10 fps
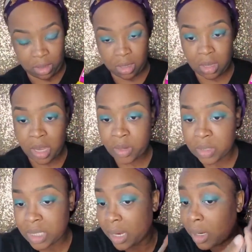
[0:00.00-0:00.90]
And you just
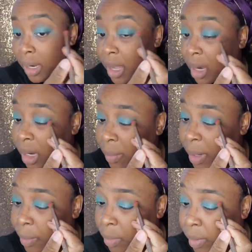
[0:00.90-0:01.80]
kind of like gotta let
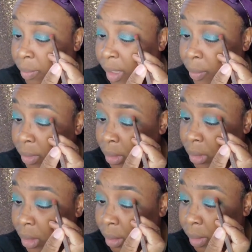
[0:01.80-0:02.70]
people be people.
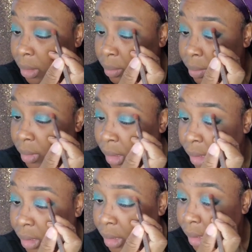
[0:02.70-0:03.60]
And I'm gonna put
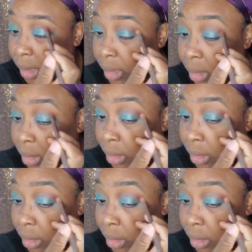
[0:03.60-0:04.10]
it here.